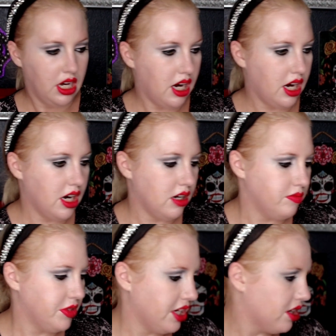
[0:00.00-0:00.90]

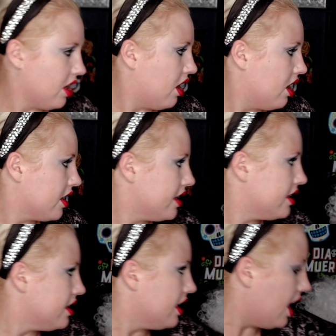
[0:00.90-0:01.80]
There
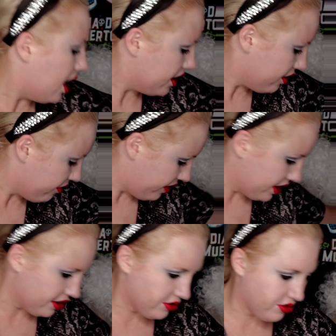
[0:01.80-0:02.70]
are other
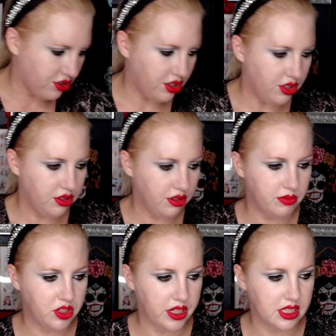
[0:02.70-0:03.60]
feathers too. I'm
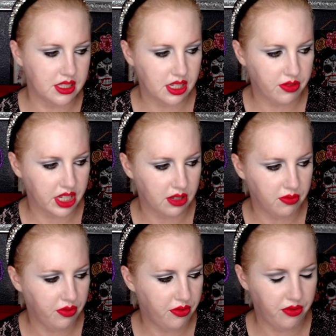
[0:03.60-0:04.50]
trying to see if I can
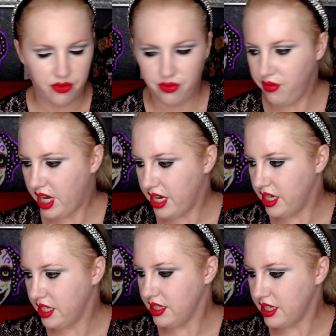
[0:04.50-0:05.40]

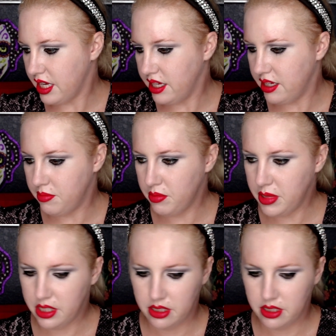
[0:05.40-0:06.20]
find them.